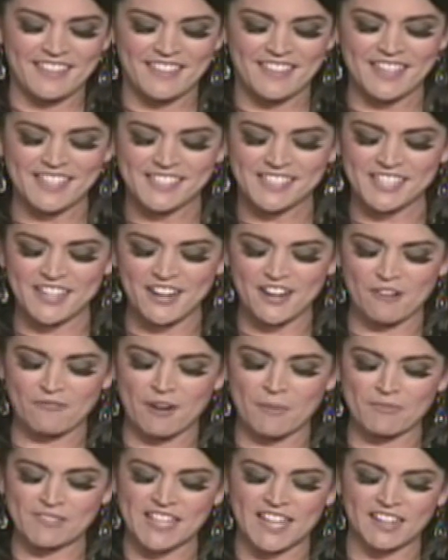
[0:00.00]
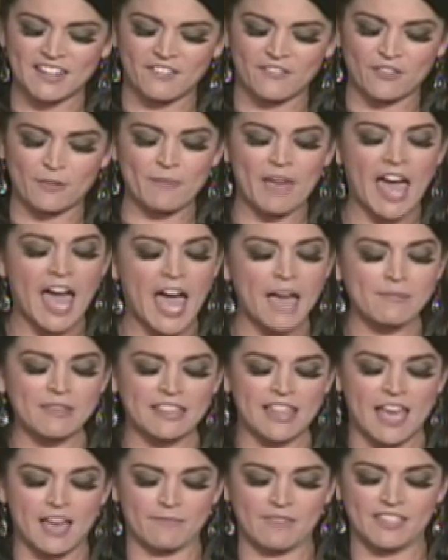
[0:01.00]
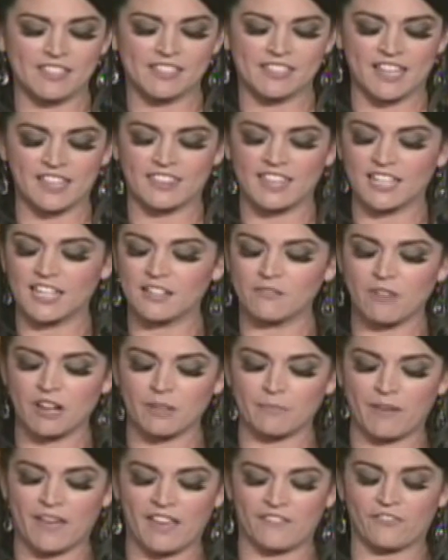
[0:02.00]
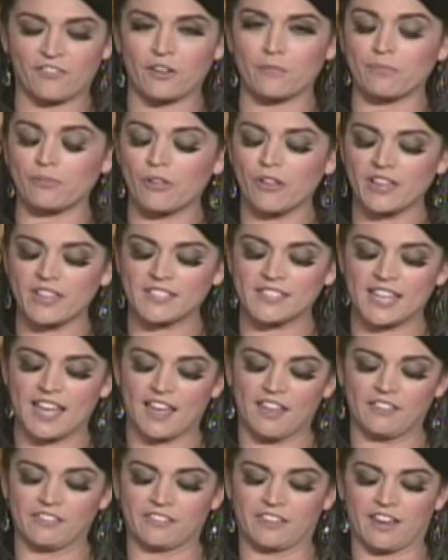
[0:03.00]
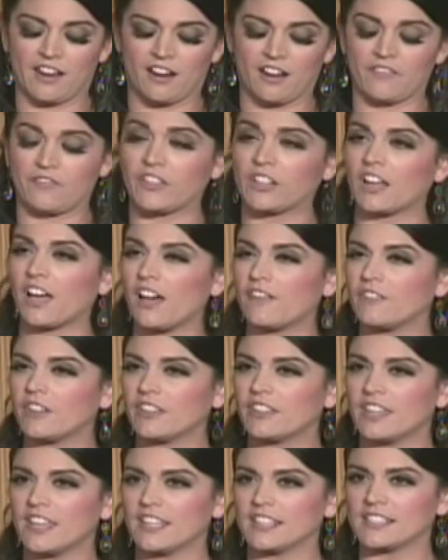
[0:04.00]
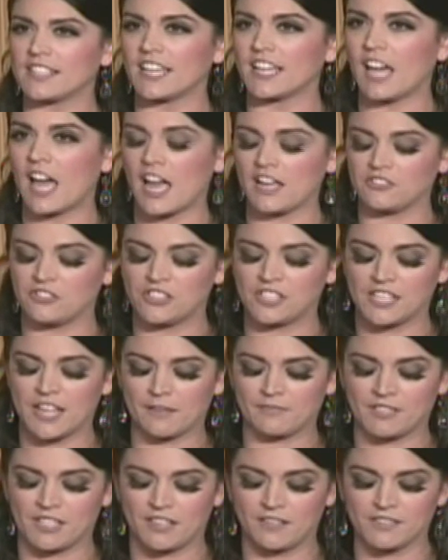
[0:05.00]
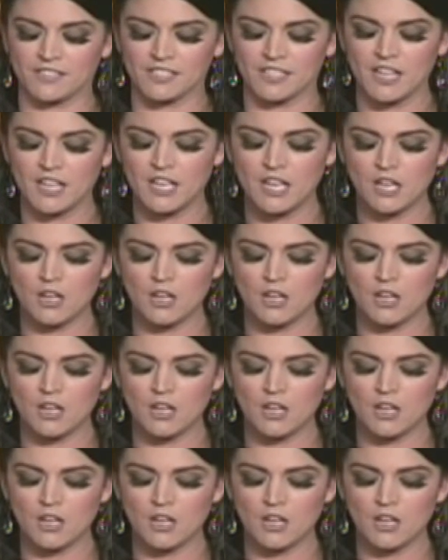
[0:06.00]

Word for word: This year, a representative from Hobby Lobby said they didn't want to pay for employees' health care if it covered things like contraceptives,